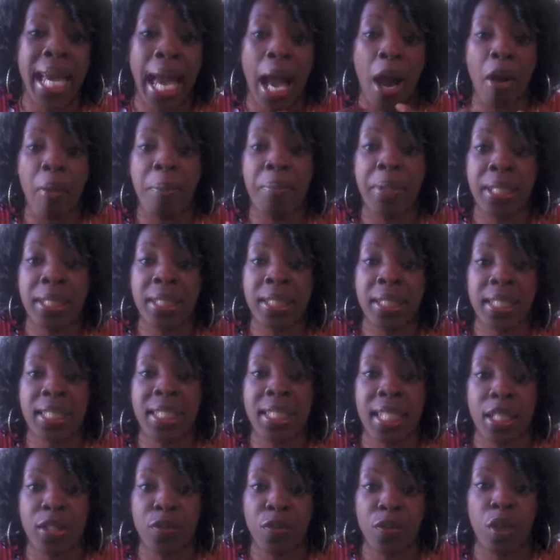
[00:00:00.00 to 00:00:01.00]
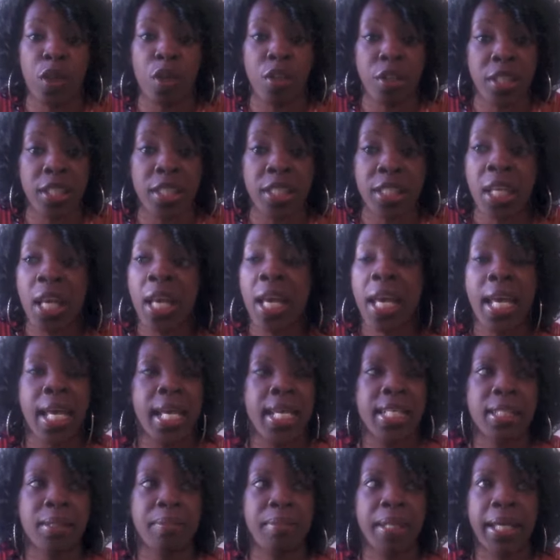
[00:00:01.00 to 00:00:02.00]
how I'm being successful on this
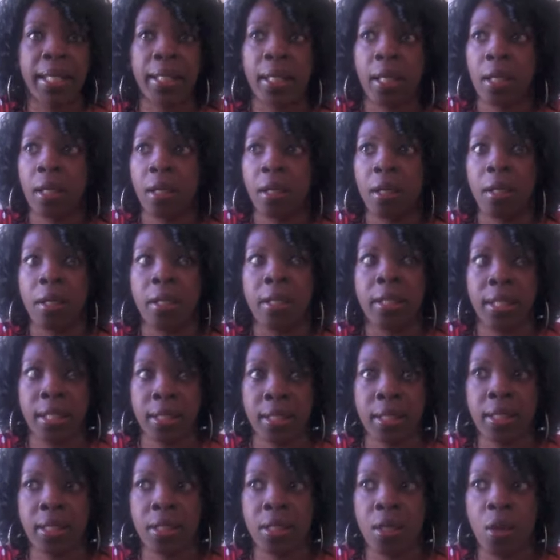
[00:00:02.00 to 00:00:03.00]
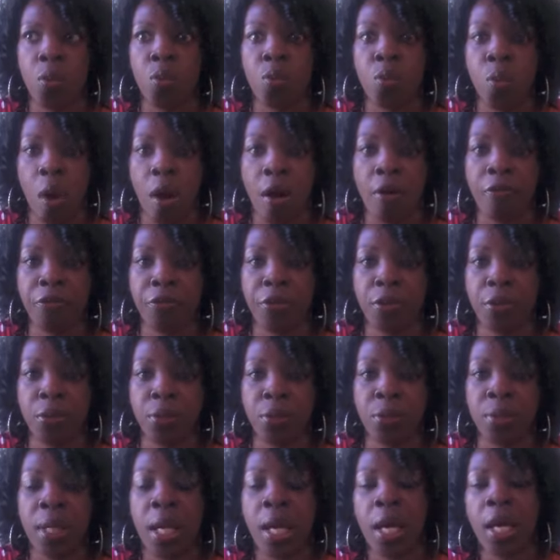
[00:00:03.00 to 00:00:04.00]
is I'm like, this is raw
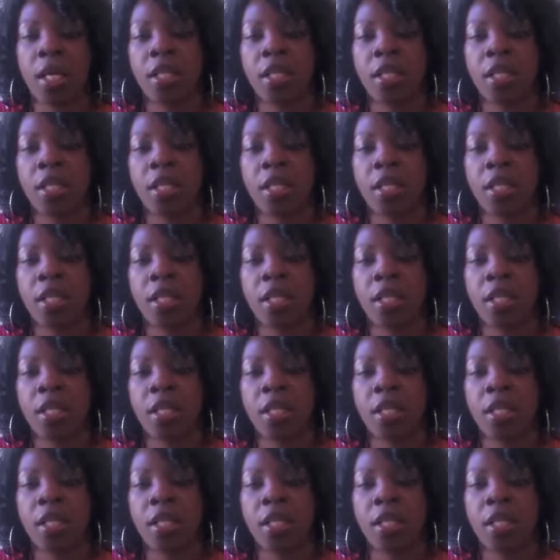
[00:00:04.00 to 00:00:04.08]
food.